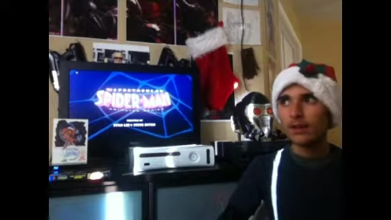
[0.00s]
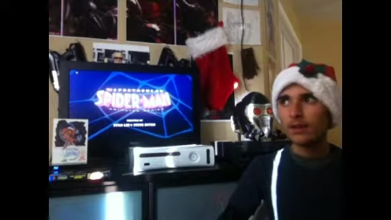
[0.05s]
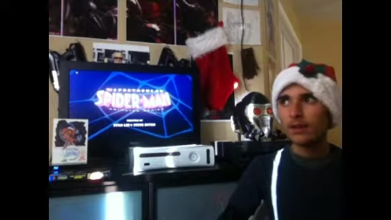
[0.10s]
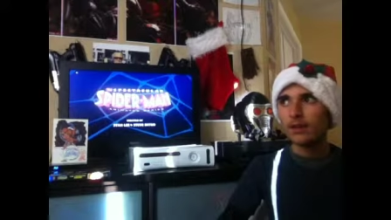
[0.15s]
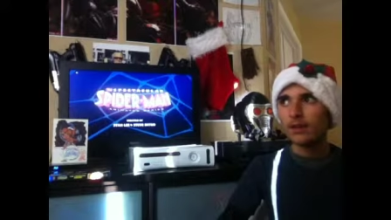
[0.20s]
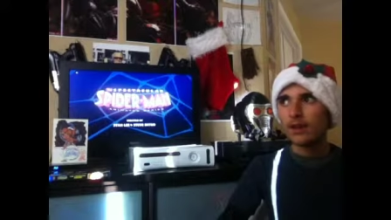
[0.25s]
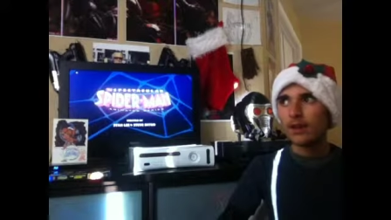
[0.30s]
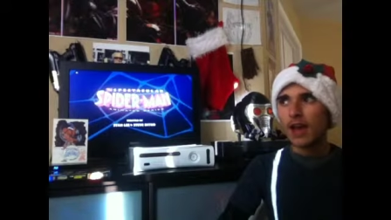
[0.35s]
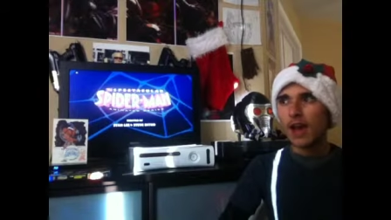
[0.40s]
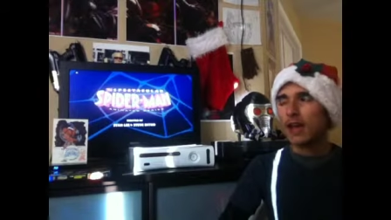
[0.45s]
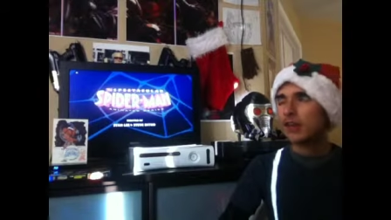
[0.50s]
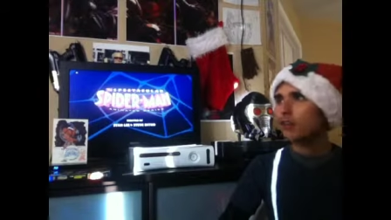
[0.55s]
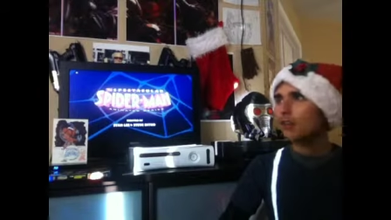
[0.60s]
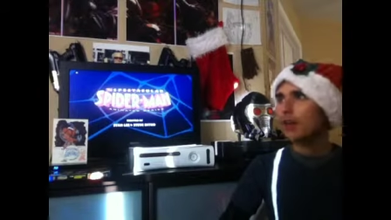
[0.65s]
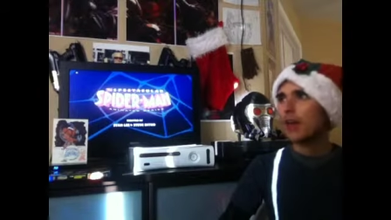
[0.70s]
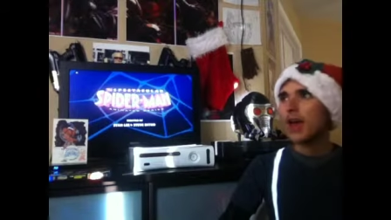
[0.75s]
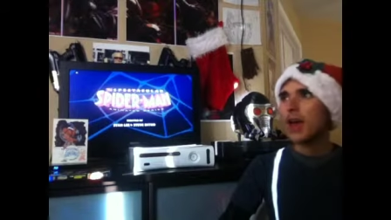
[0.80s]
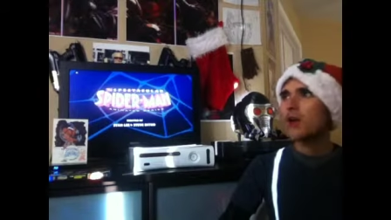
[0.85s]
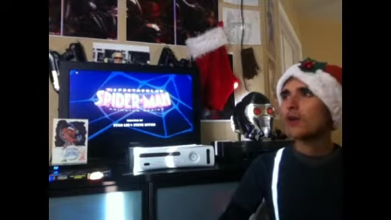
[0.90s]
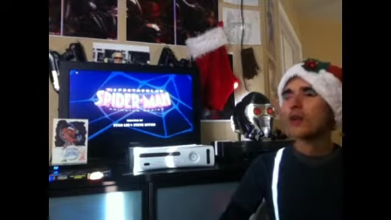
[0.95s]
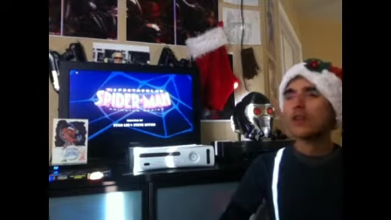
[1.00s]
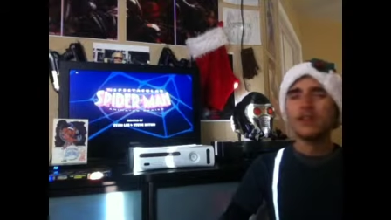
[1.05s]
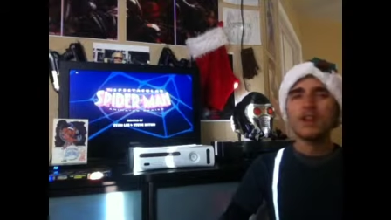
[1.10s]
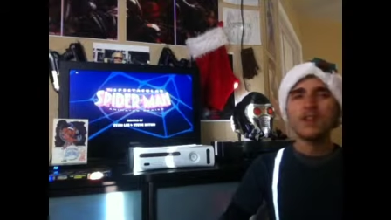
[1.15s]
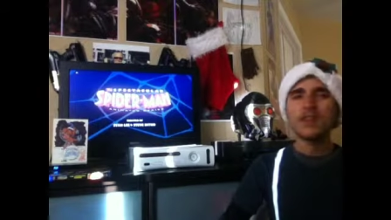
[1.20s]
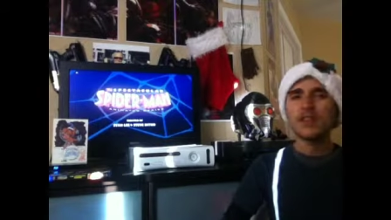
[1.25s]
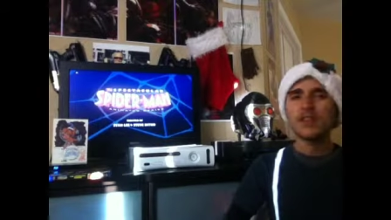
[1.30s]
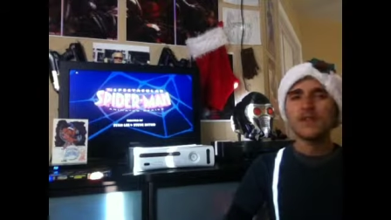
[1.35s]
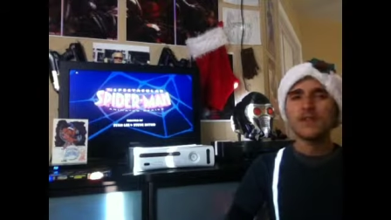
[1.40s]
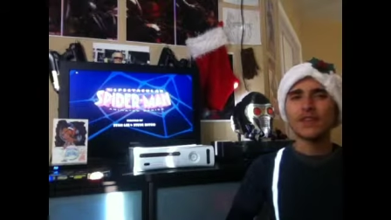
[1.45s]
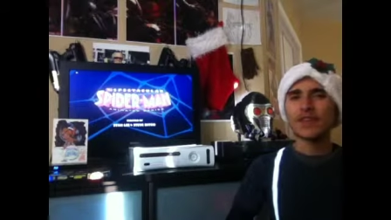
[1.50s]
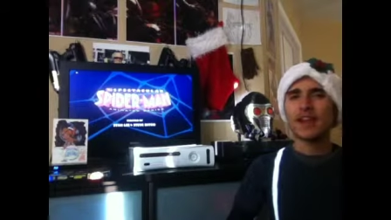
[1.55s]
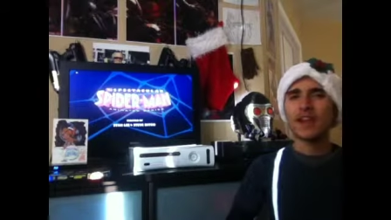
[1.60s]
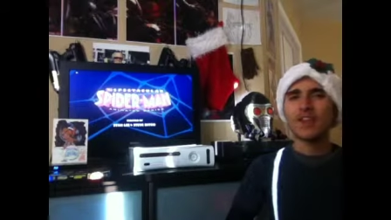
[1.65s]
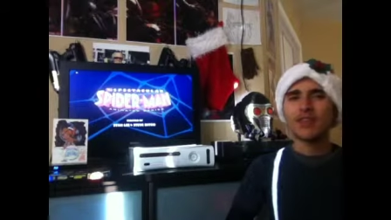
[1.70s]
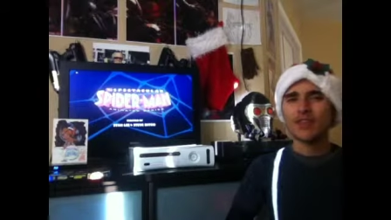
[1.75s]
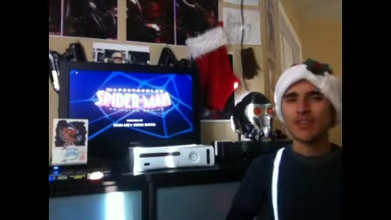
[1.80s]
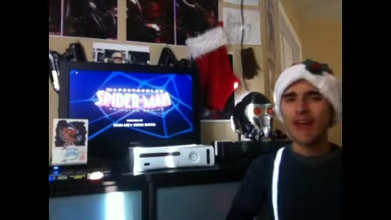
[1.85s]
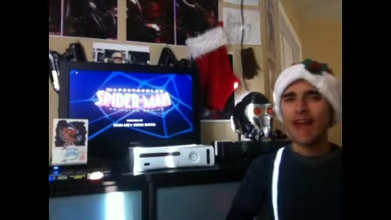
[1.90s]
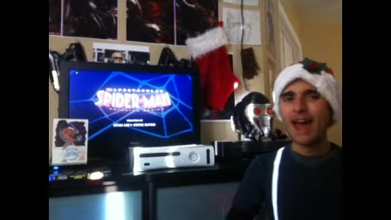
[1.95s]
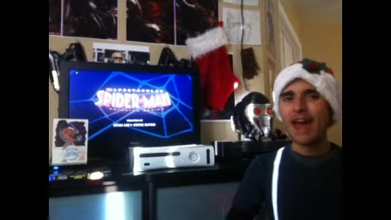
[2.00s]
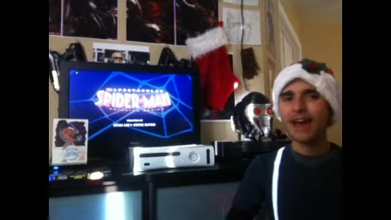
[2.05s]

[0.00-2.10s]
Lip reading: Actually, hell, he doesn't even get that,